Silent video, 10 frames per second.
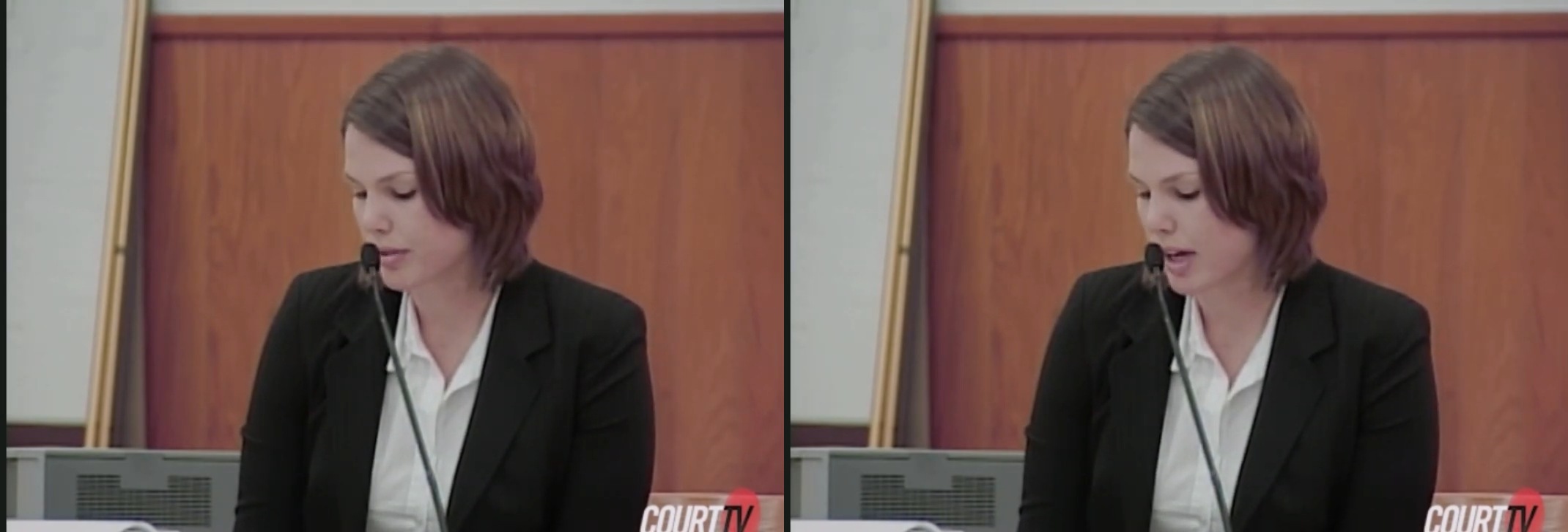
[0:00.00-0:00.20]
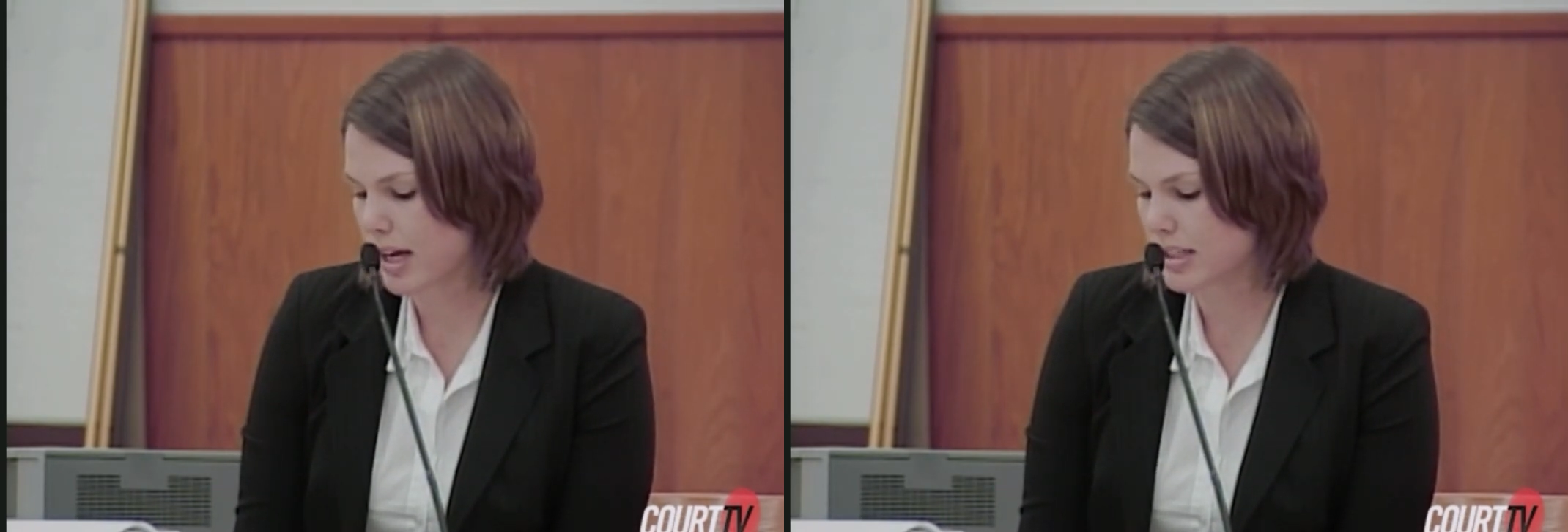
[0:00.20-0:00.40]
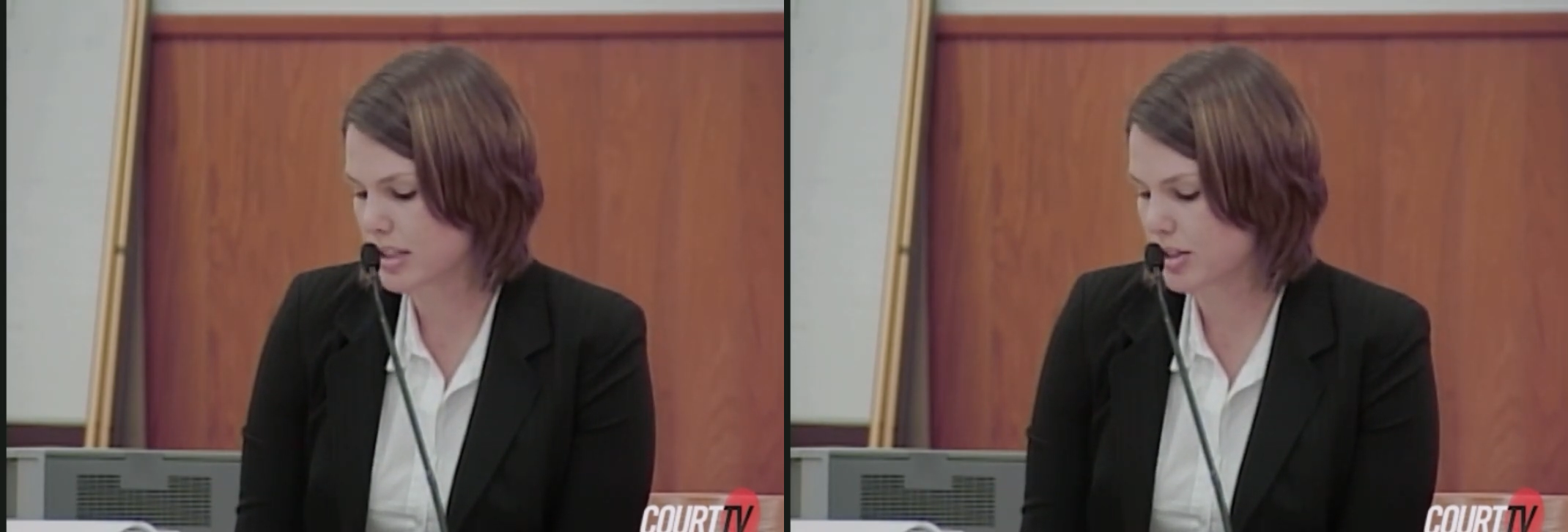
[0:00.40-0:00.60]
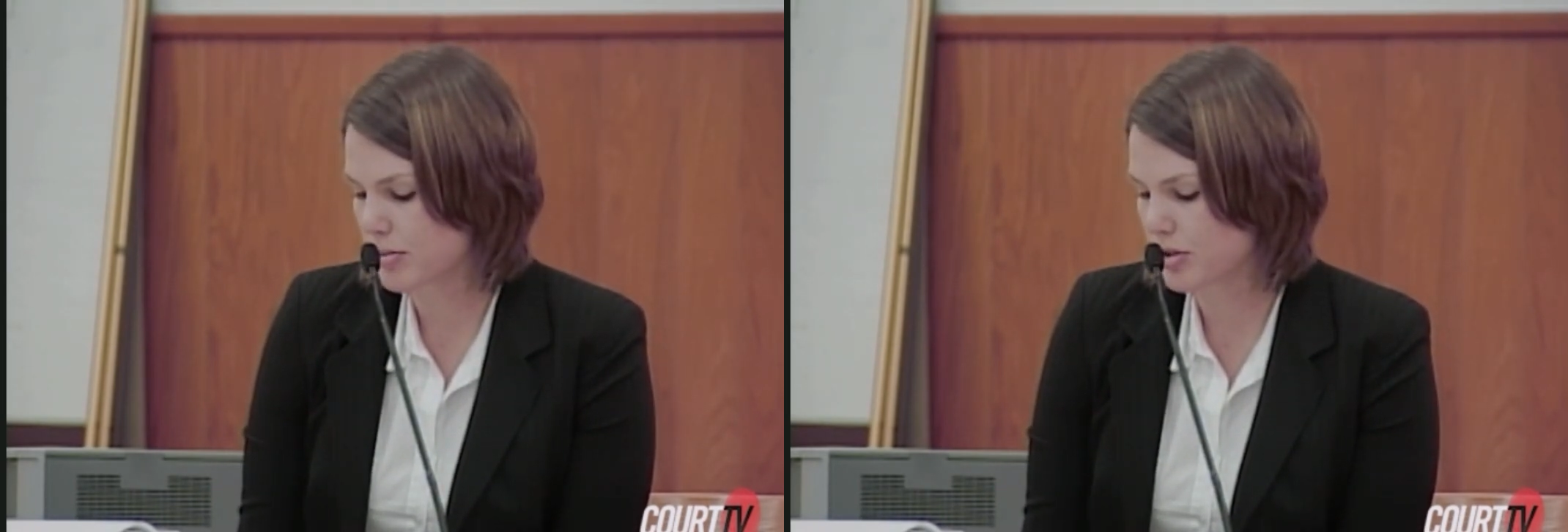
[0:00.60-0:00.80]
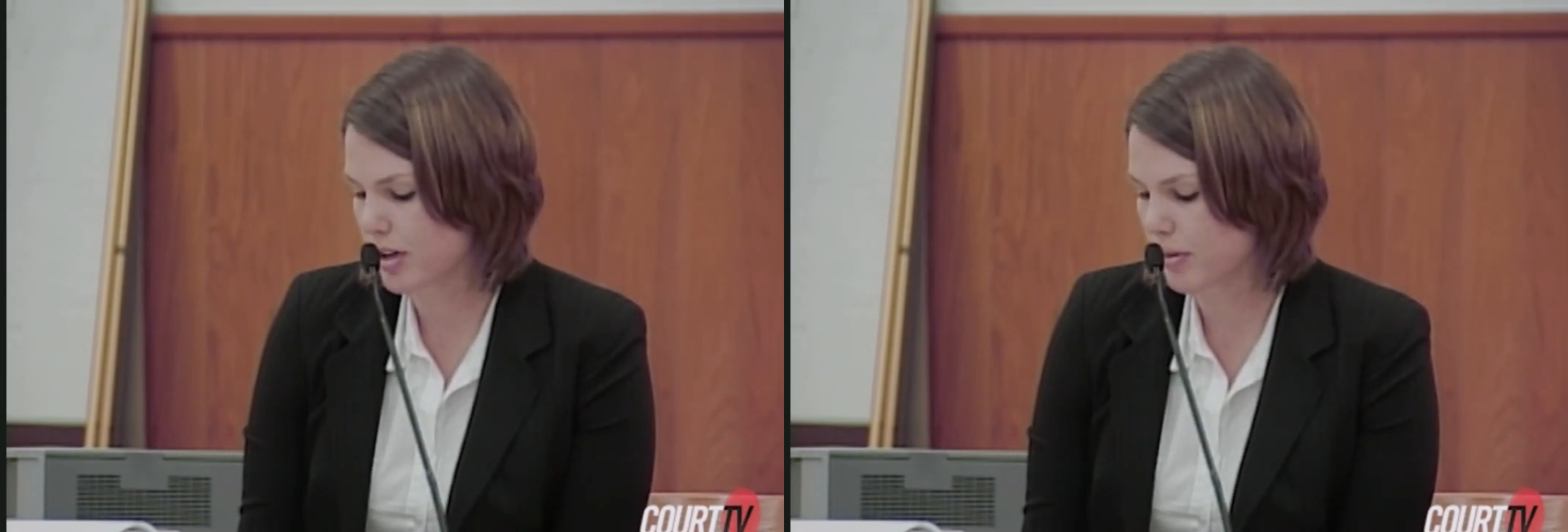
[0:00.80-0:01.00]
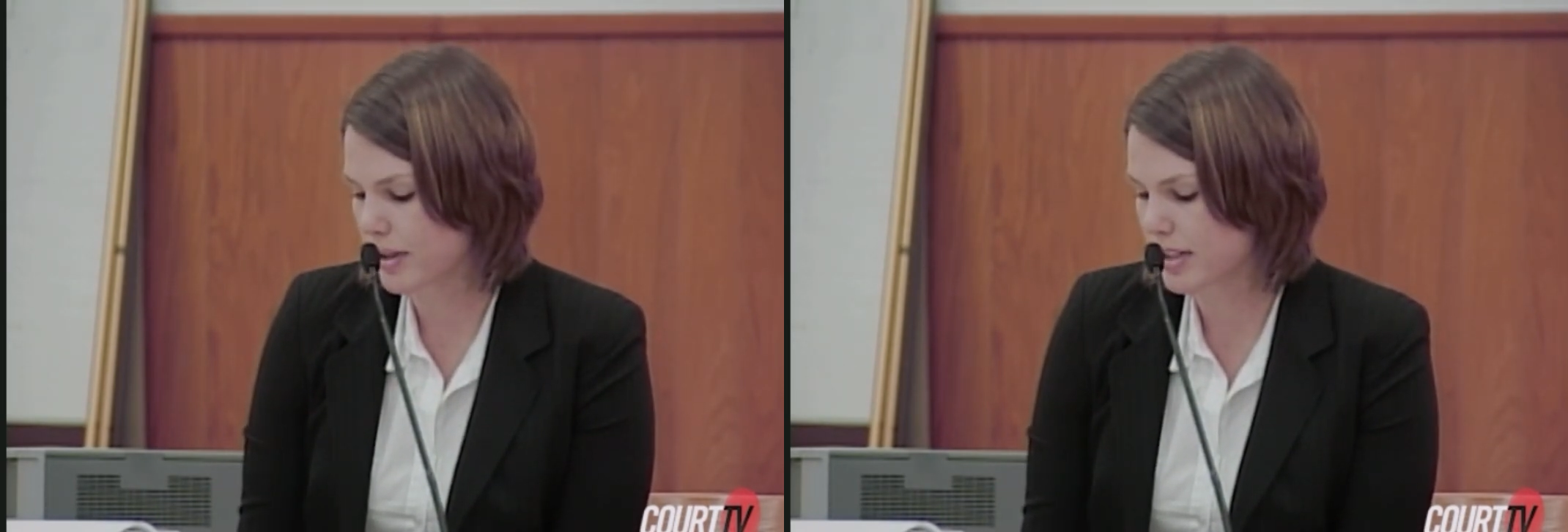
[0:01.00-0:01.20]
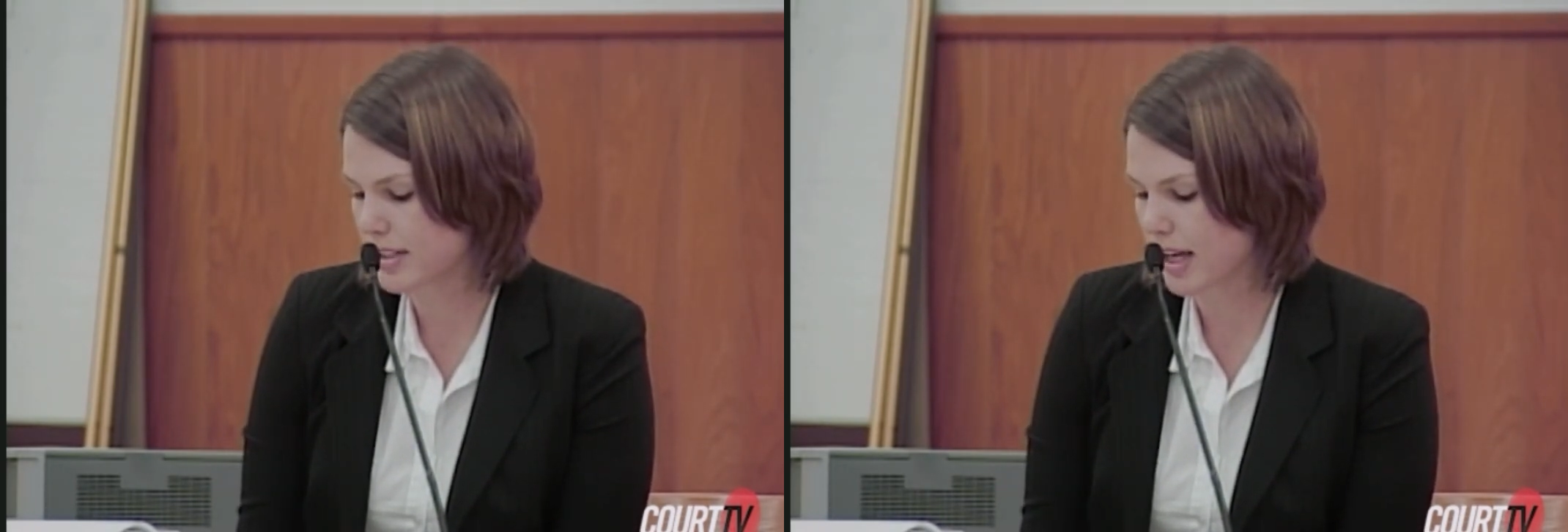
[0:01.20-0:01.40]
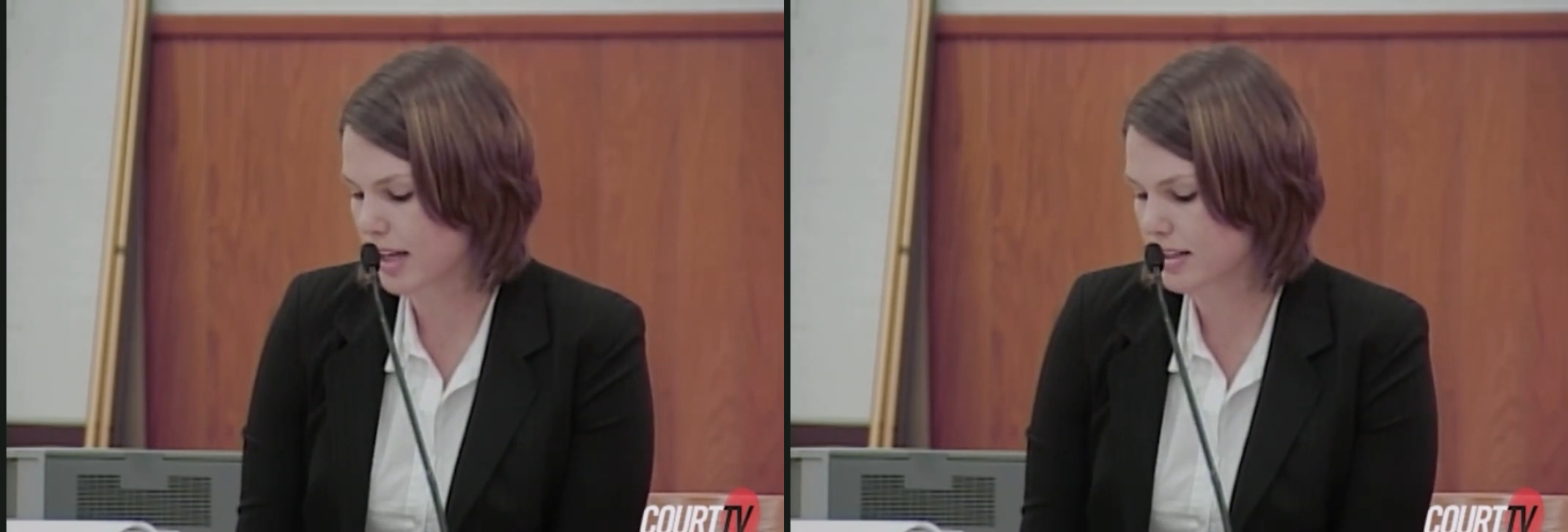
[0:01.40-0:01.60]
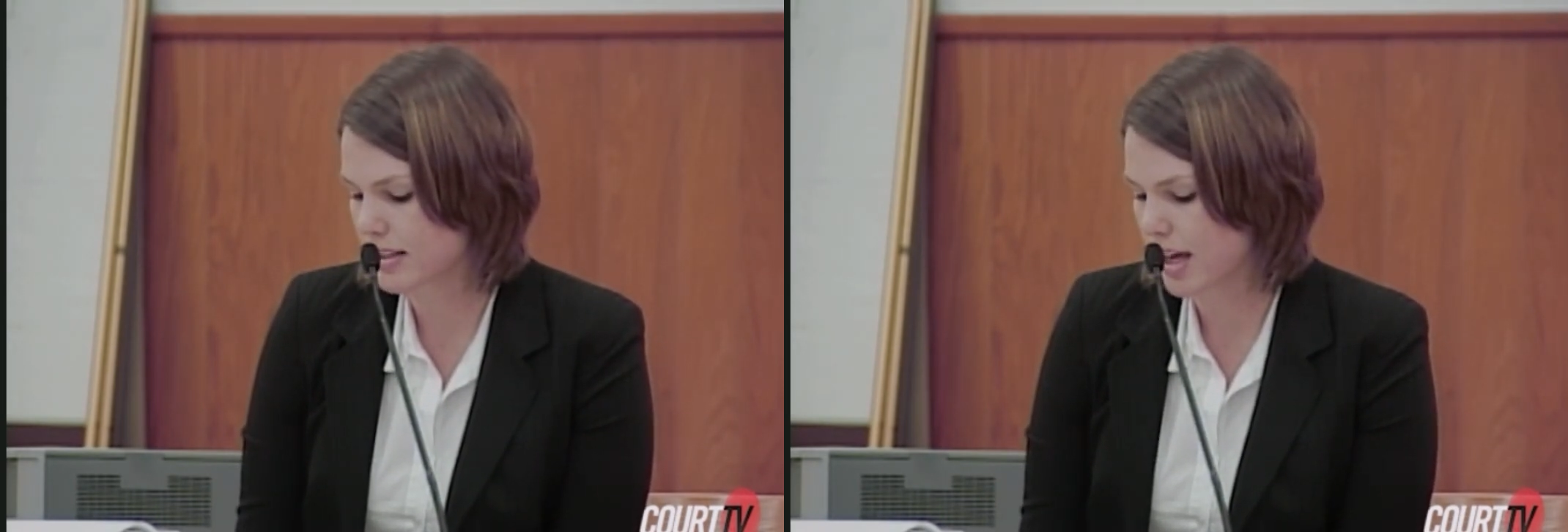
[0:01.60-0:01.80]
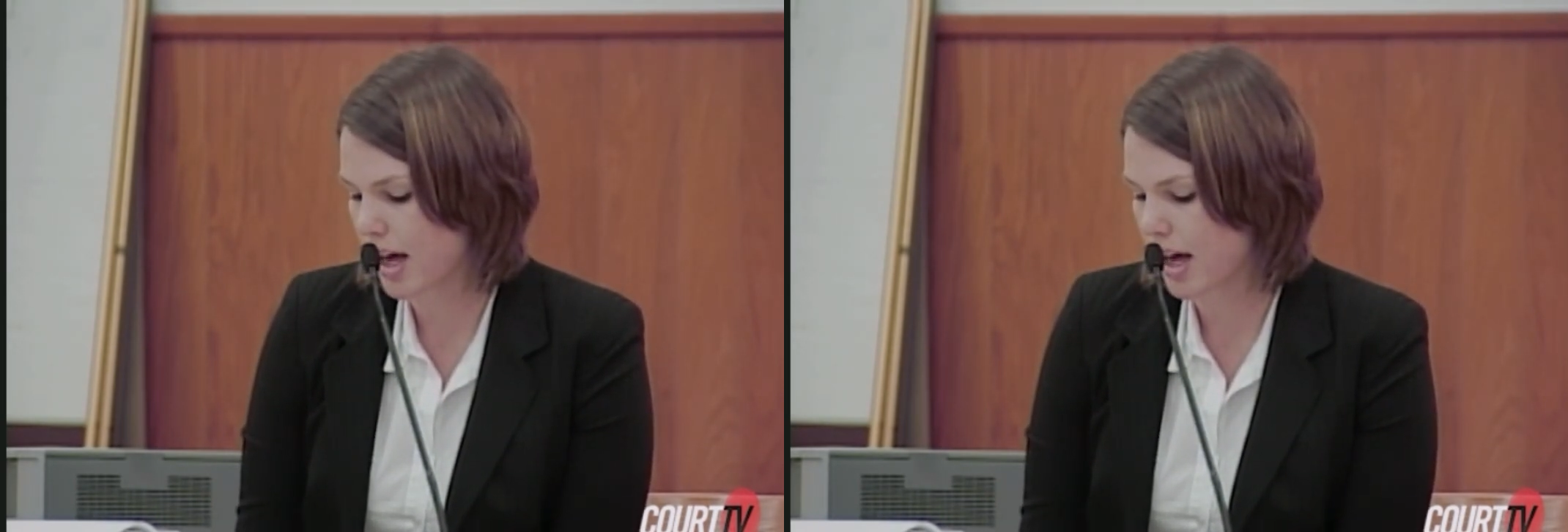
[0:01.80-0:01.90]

AJ demonstrated with his hands